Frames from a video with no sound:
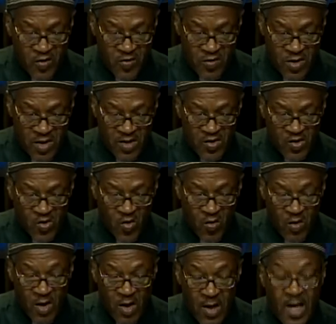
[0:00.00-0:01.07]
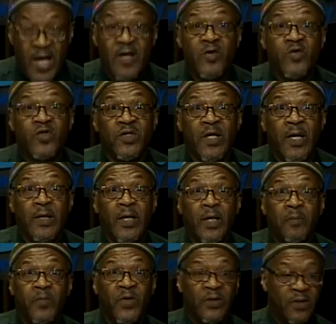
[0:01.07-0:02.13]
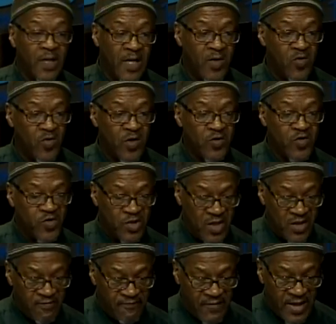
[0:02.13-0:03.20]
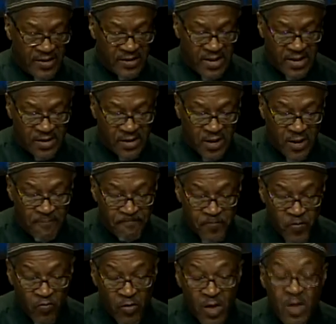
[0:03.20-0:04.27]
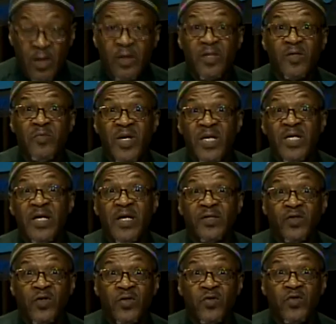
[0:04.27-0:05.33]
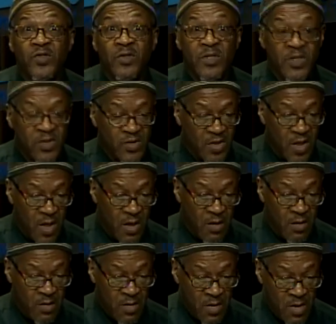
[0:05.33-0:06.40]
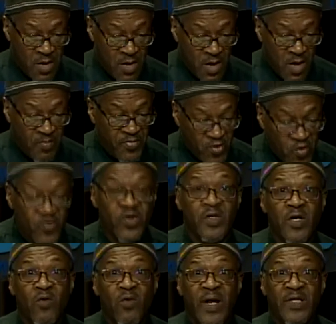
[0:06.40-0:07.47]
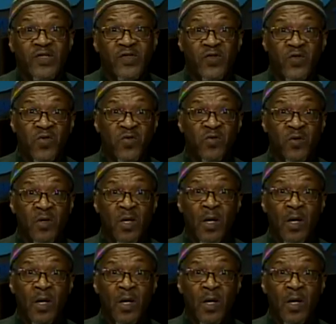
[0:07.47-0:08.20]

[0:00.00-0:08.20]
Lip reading: Okay, so I understand that, but I don't understand the fact that these maniacs are using these abusing their rights to